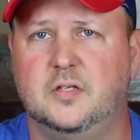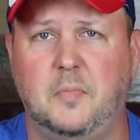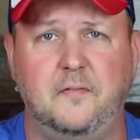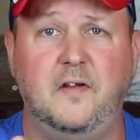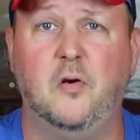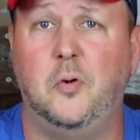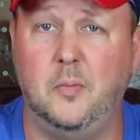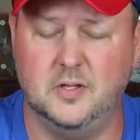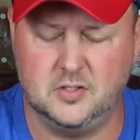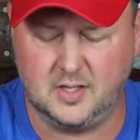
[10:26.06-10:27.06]
My favorite
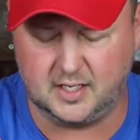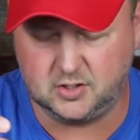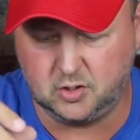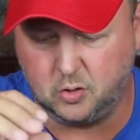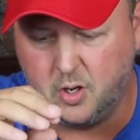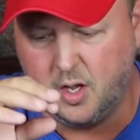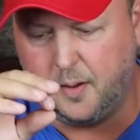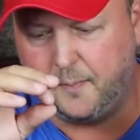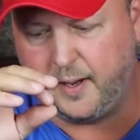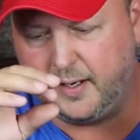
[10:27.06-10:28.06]
bourbons do that too.
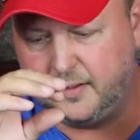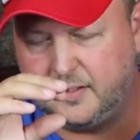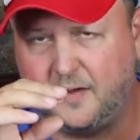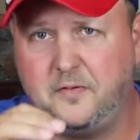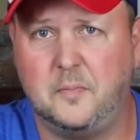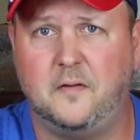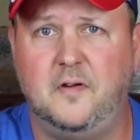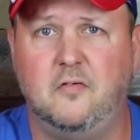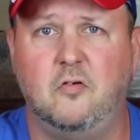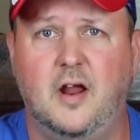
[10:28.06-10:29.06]
But definitely my
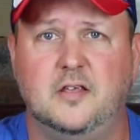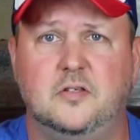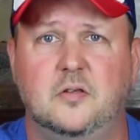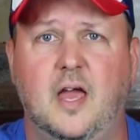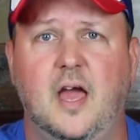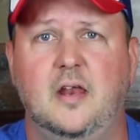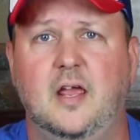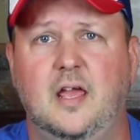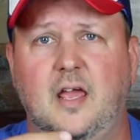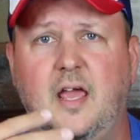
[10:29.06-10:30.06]
favorite ryes do
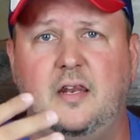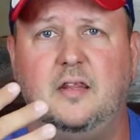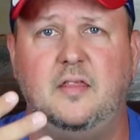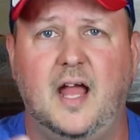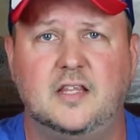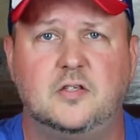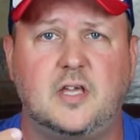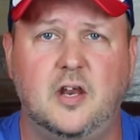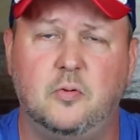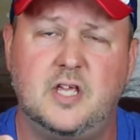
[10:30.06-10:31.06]
that, and that's
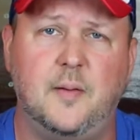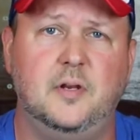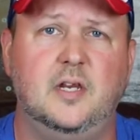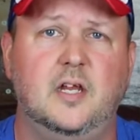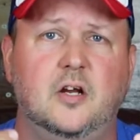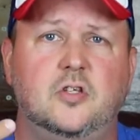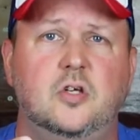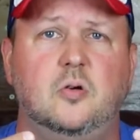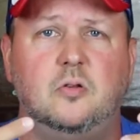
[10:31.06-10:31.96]
kind of what's happening here too.